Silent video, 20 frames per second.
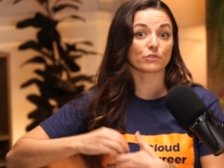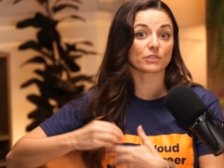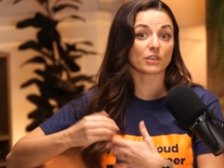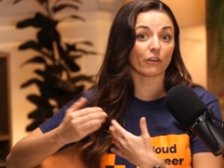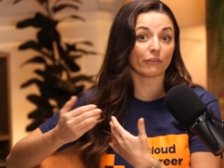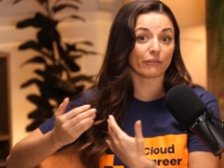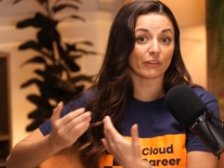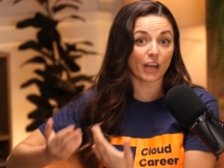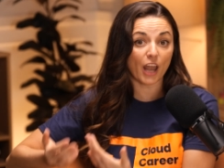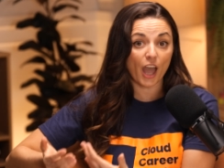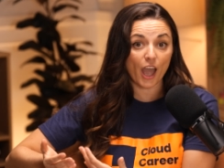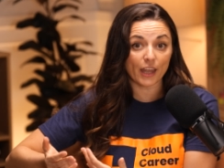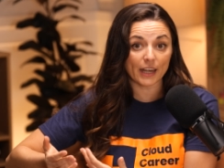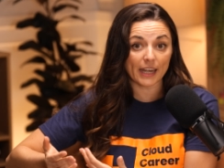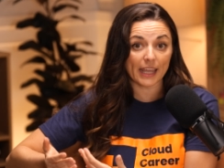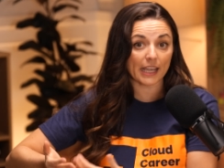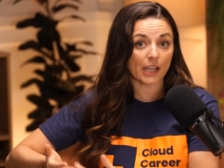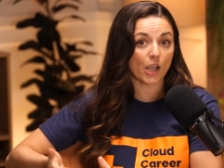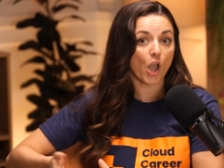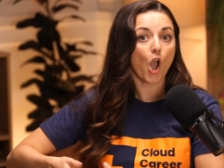
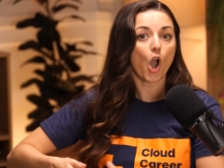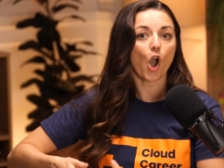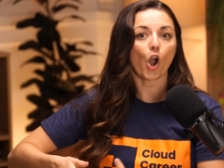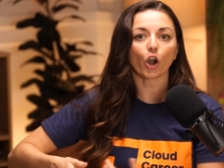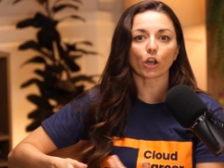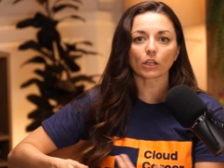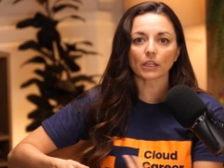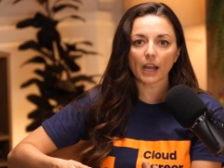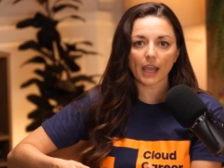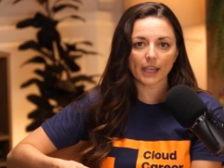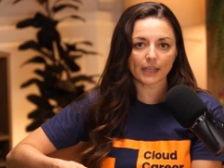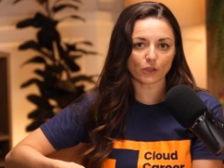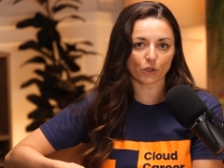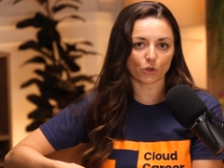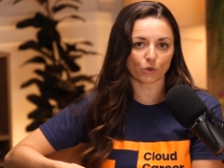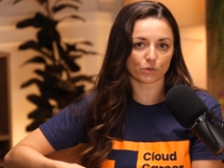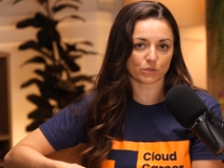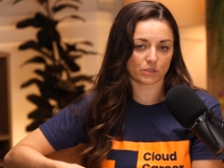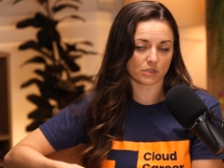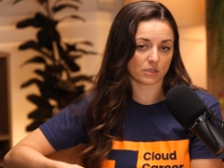self-learning, online
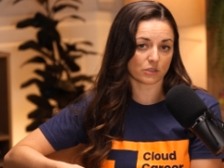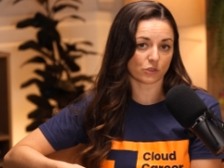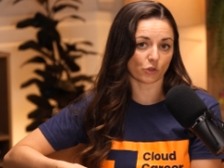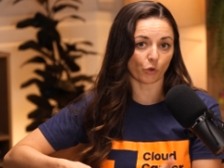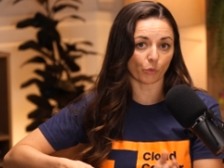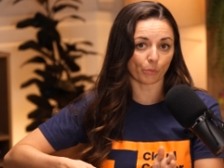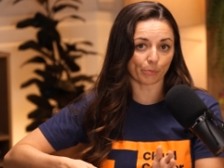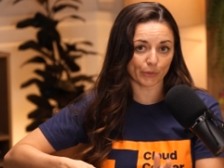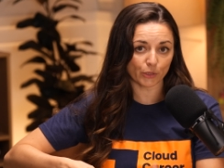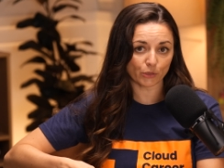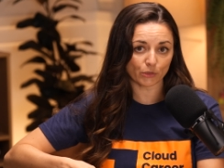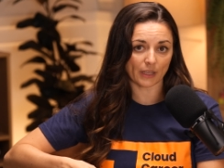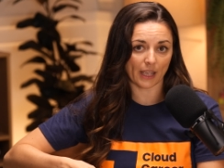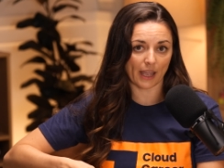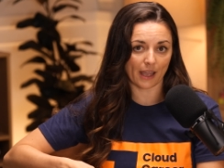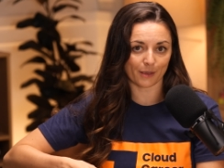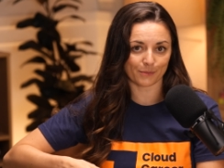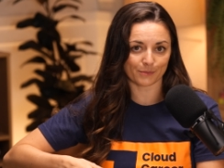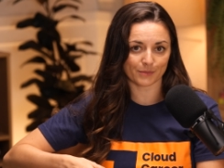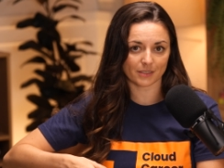courses, or boot
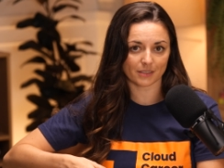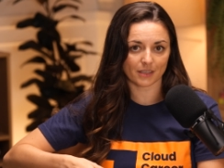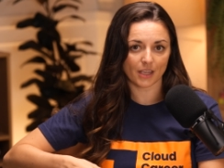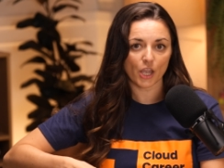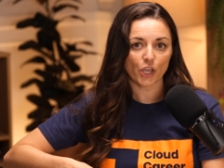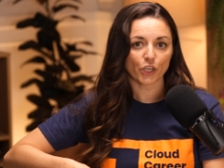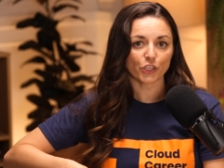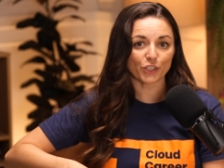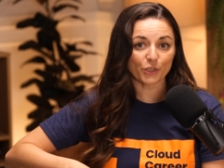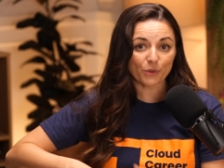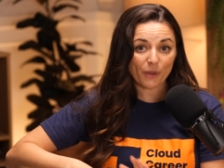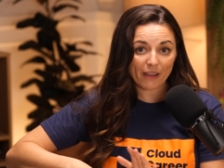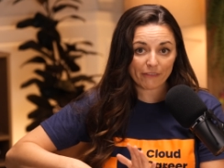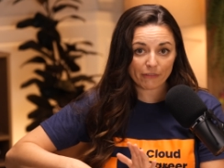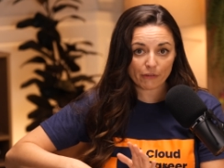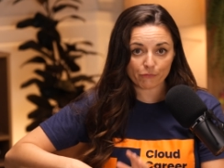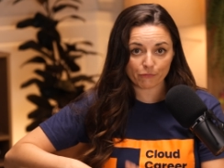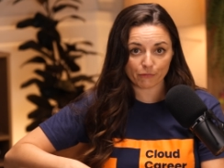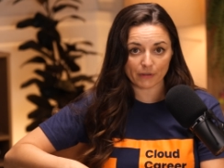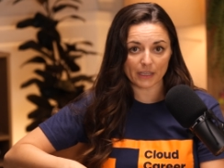camps, you have
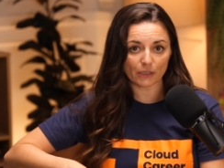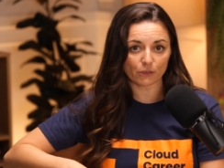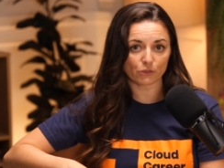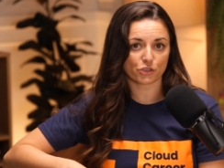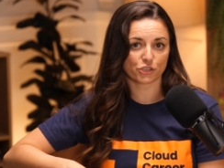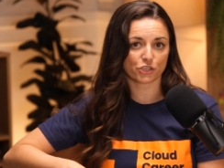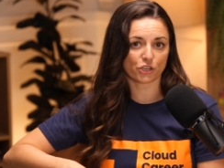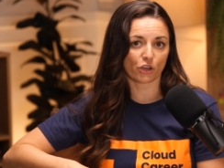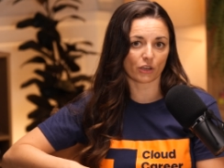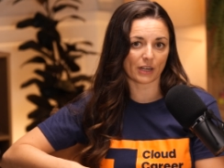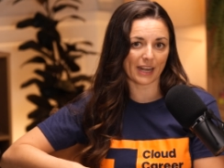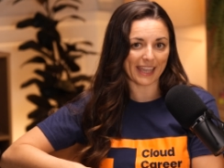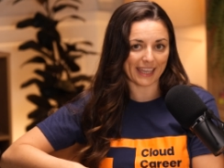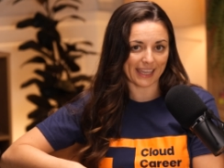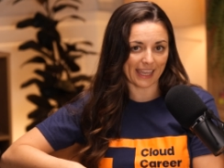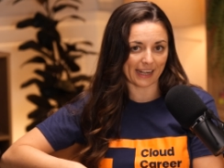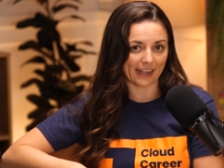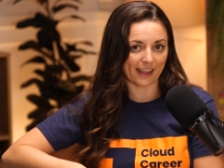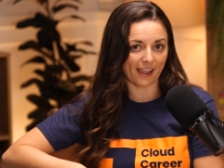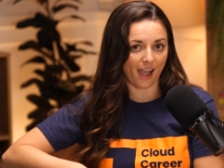a real shot at
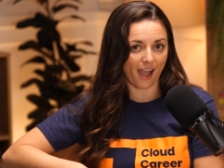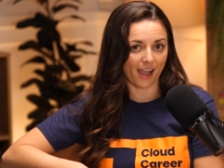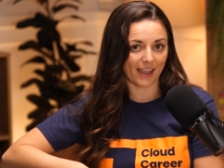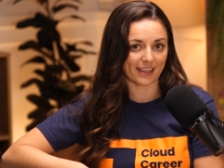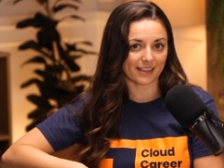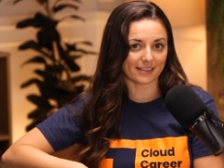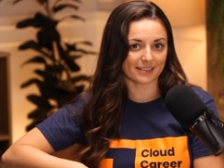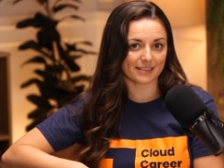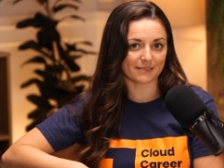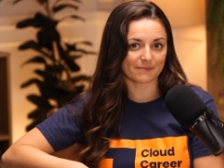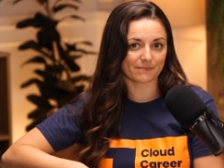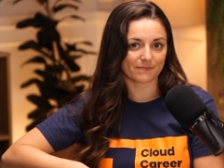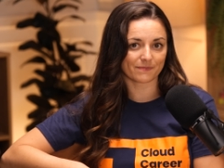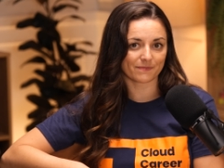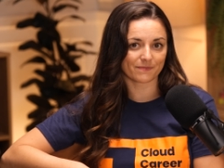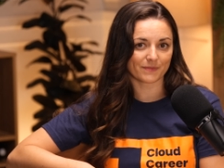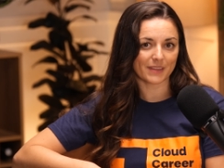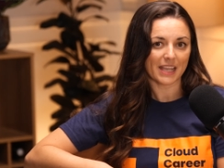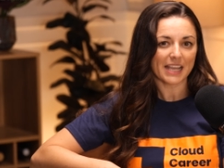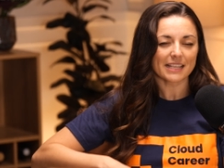getting hired.
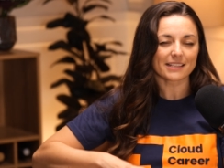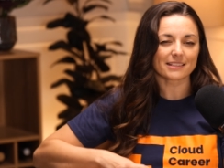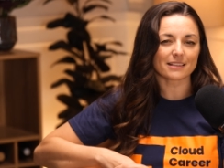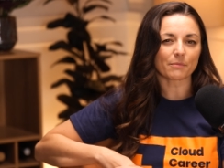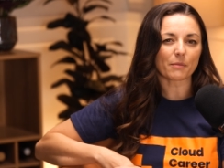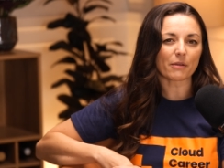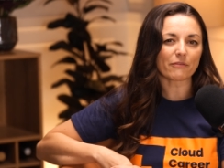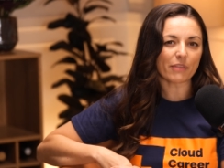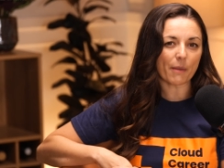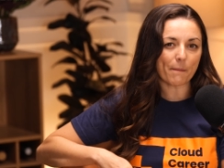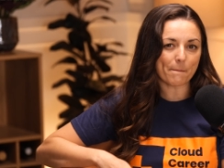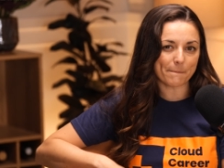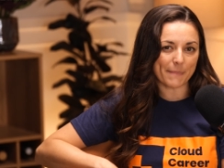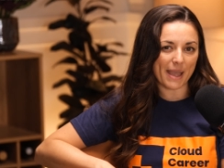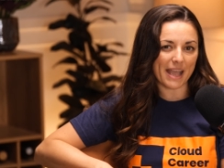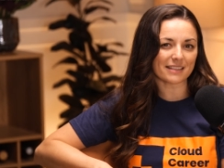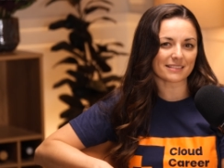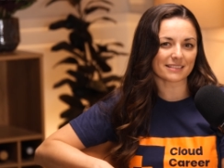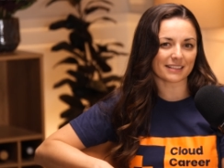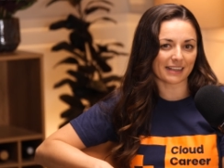Some of the
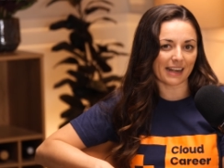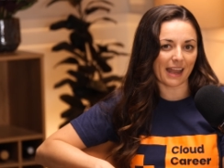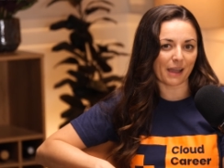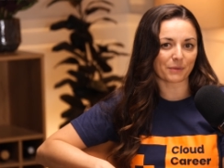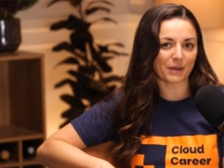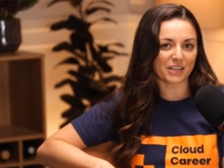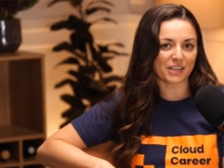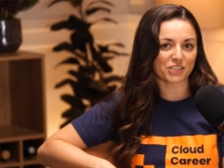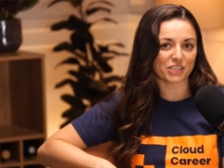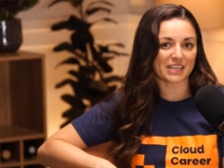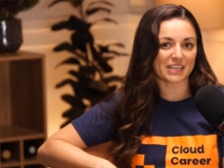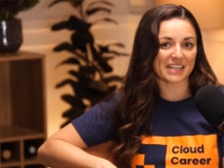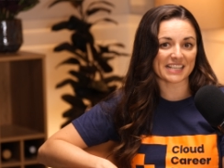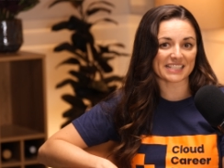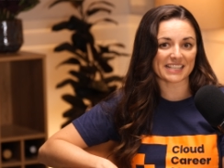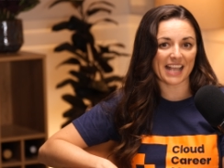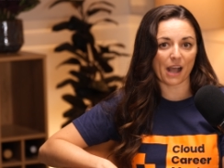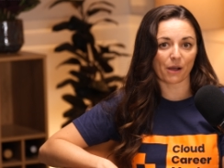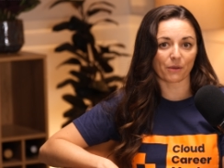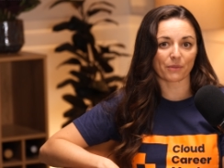best cloud
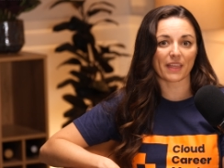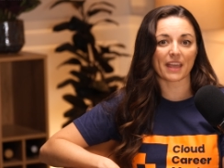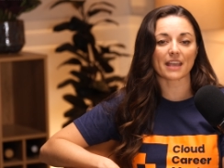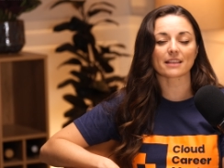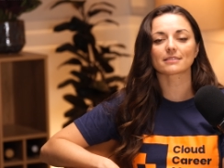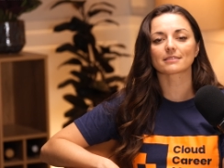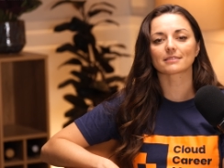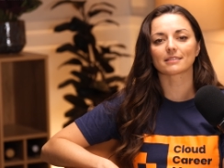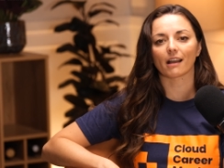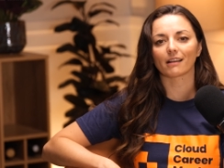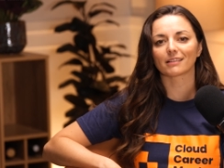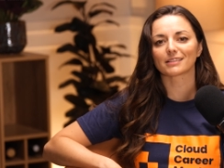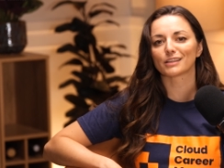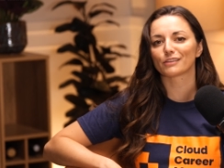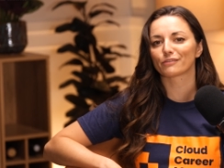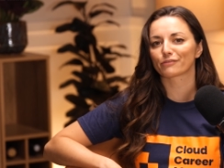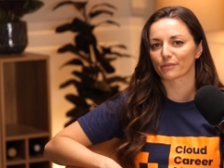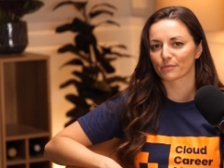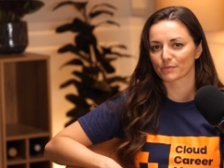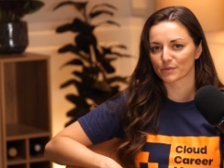engineers out there
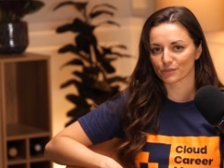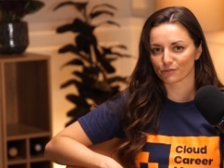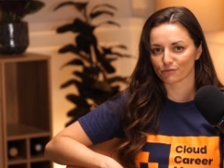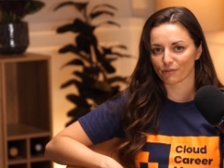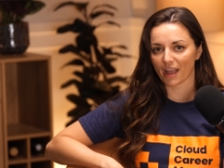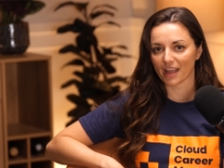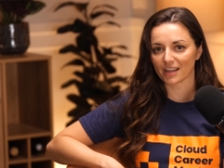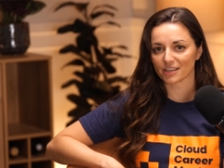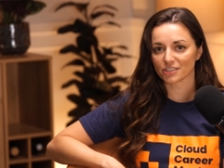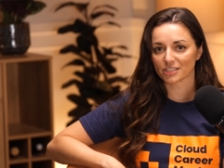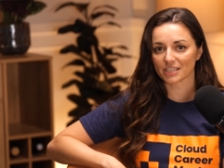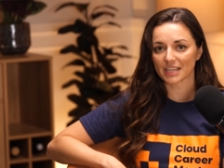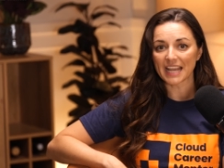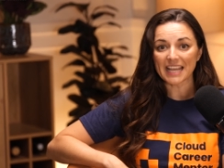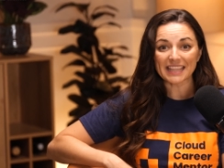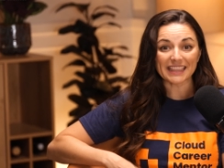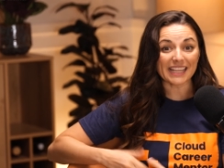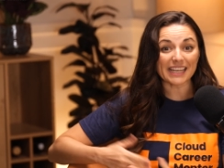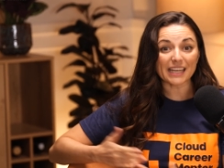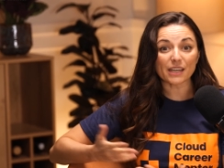started from scratch.
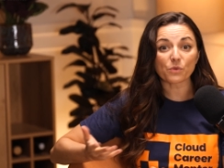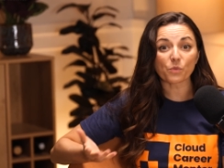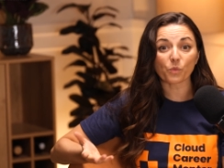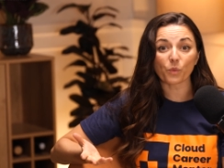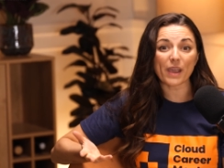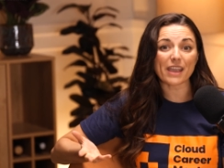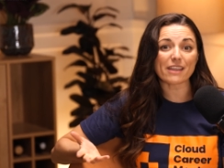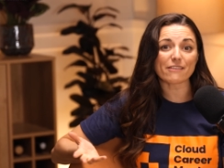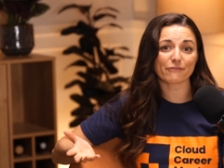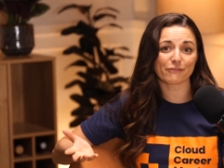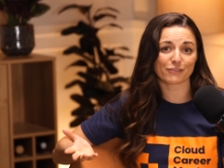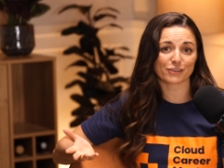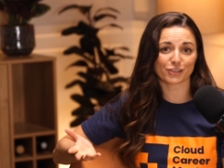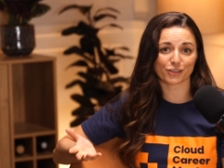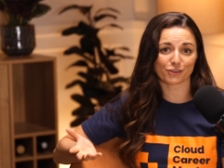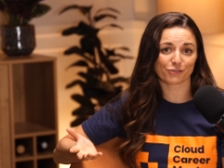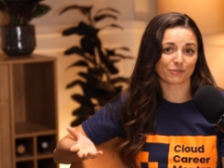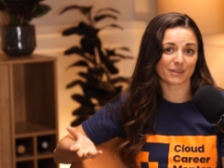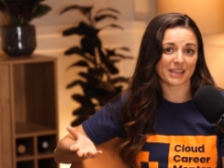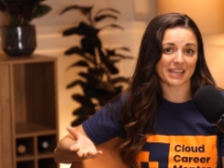They didn't wait for a
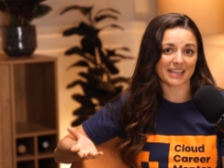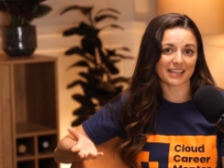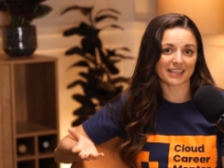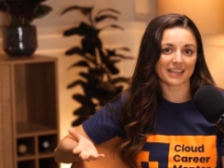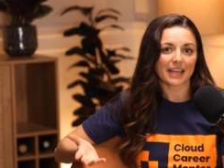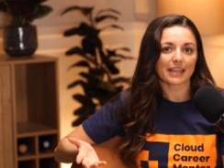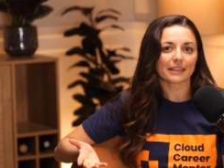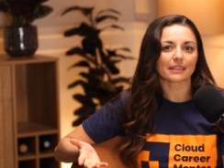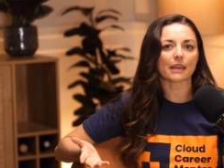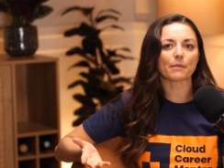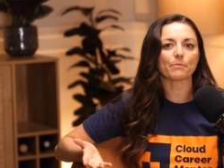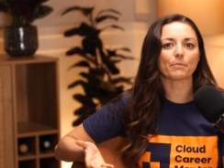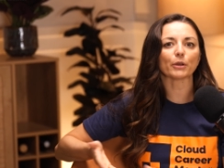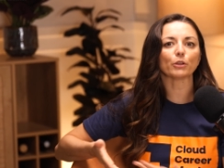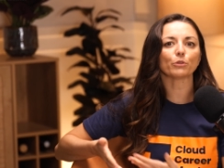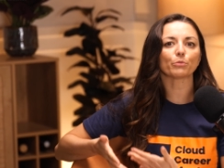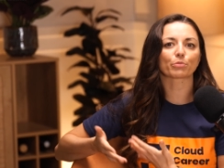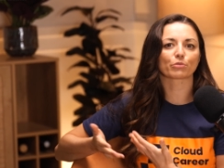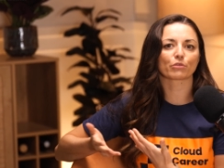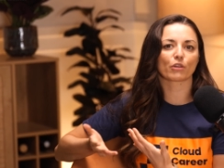degree. They
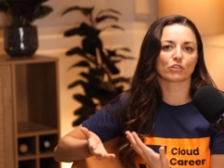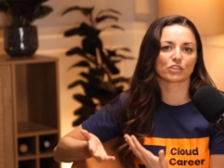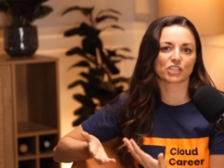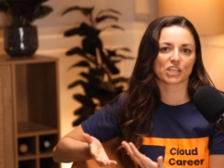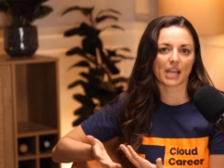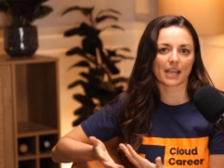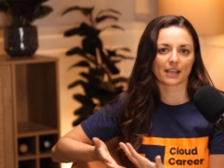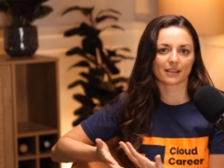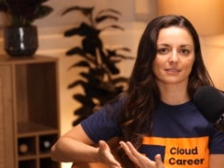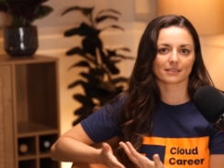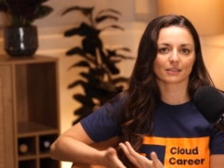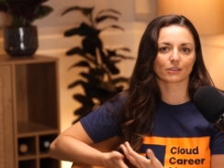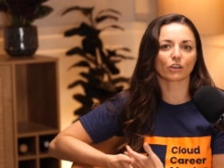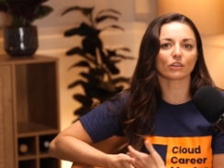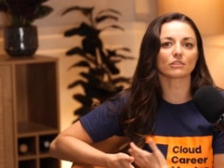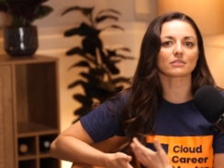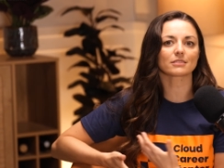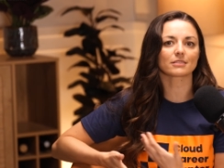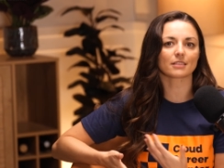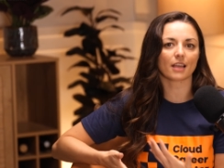built projects,
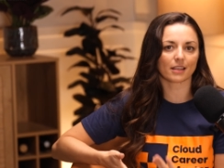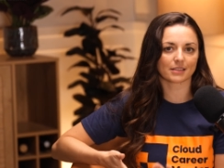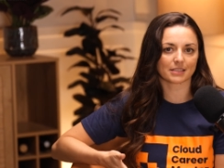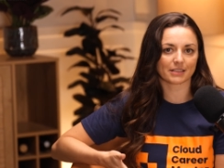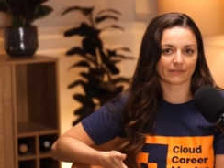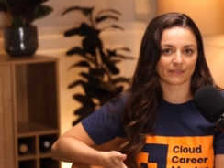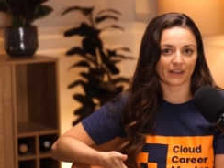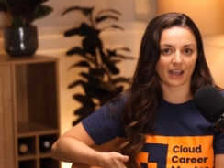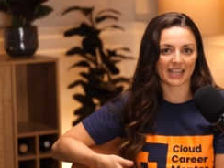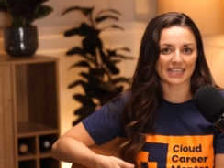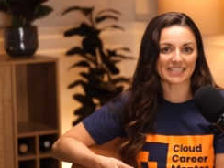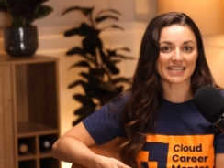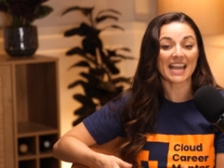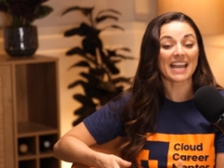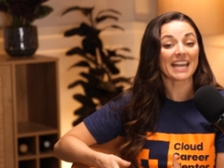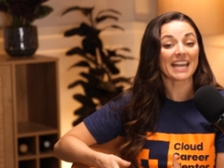got certified,